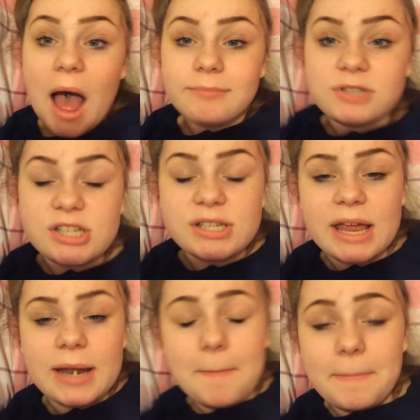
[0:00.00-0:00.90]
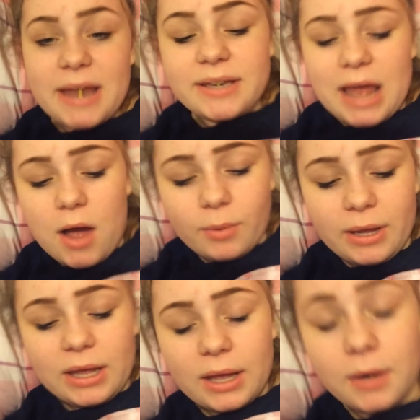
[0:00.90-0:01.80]
I'm just in bed now
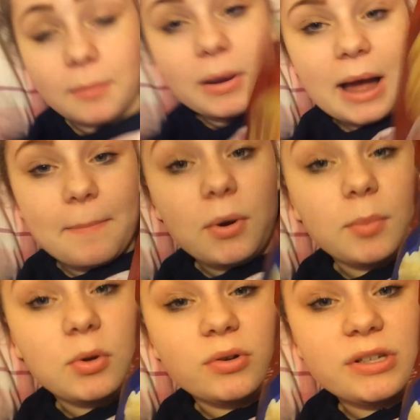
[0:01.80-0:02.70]
eating my popcorn.